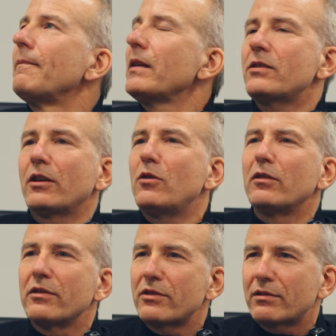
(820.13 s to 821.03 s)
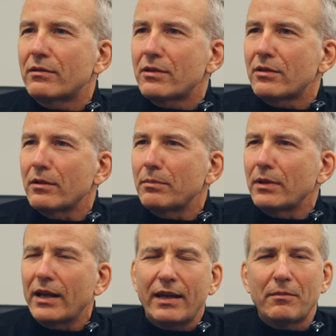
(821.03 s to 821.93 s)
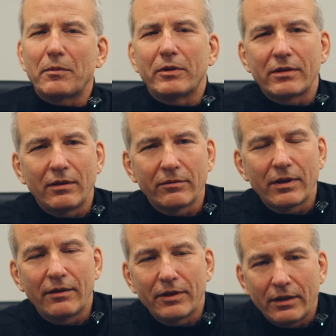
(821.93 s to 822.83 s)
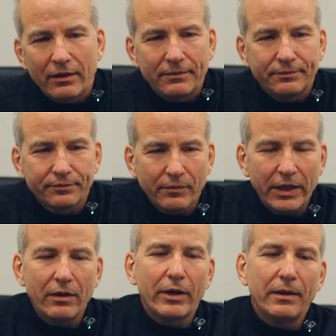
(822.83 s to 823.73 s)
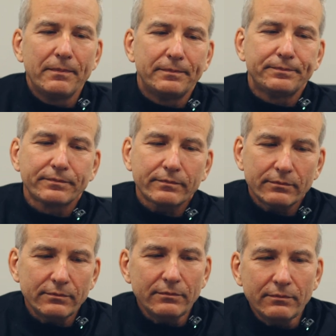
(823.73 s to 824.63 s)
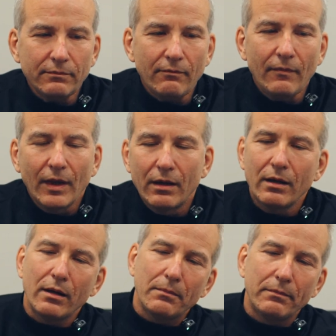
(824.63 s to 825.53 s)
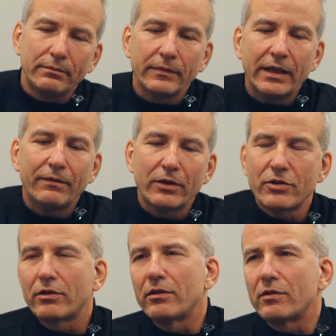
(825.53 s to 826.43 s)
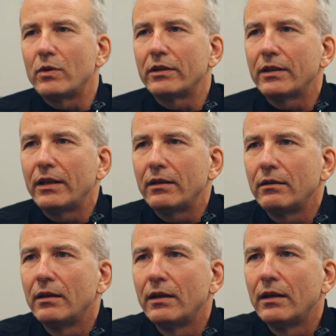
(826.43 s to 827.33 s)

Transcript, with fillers: it's the corn syrup. I can't yeah. remember what it's called. I'll But anyway, um, invert sugar is one thing.